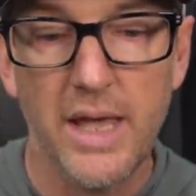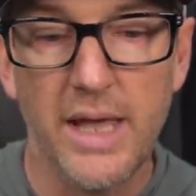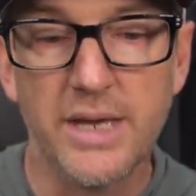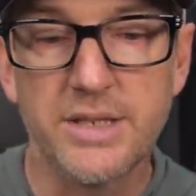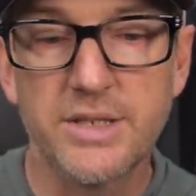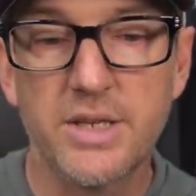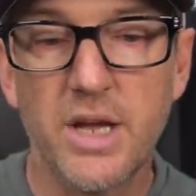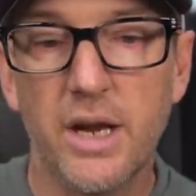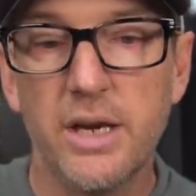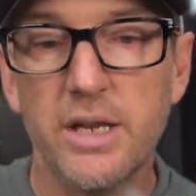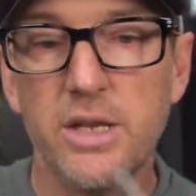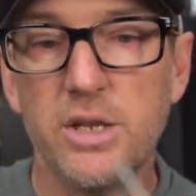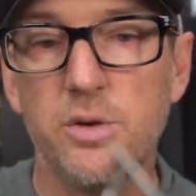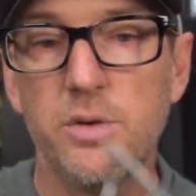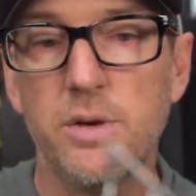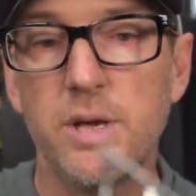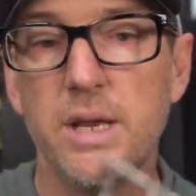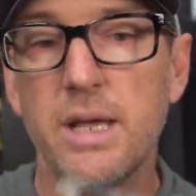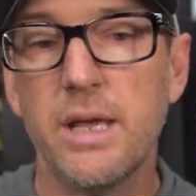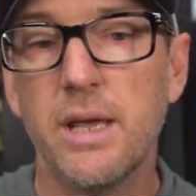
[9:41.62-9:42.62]
it's got a
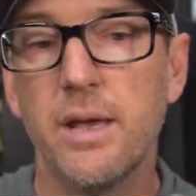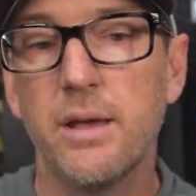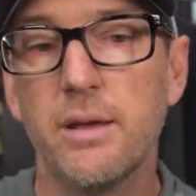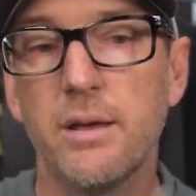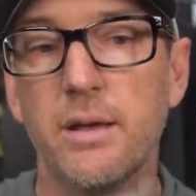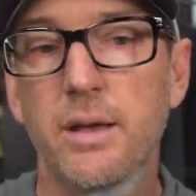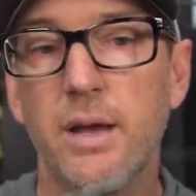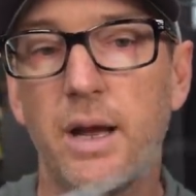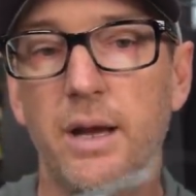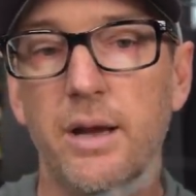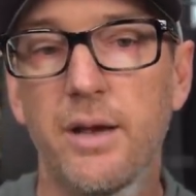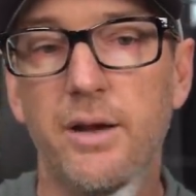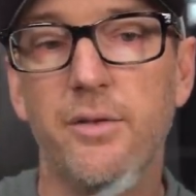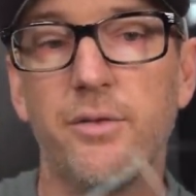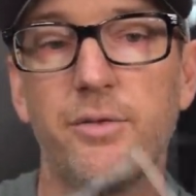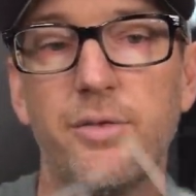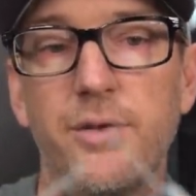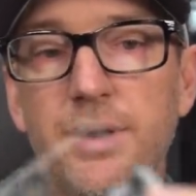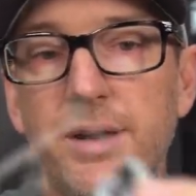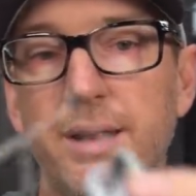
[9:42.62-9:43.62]
unique kind
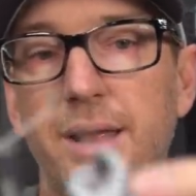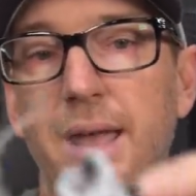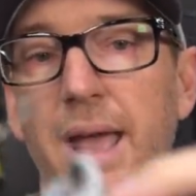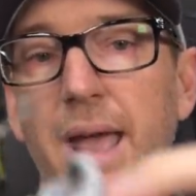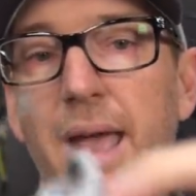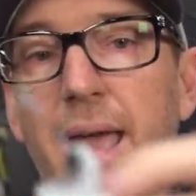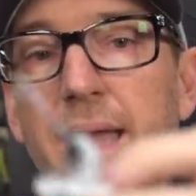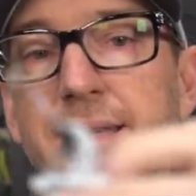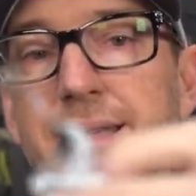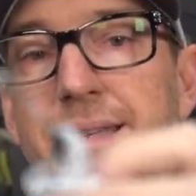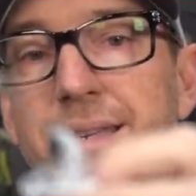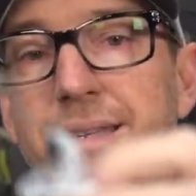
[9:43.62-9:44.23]
of head